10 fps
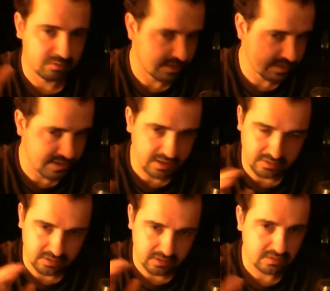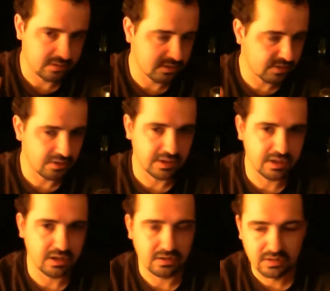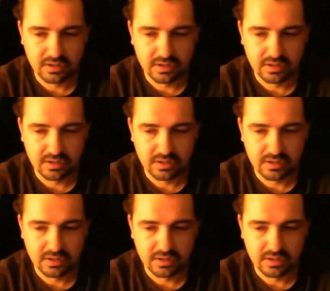Exactly. That's all I care.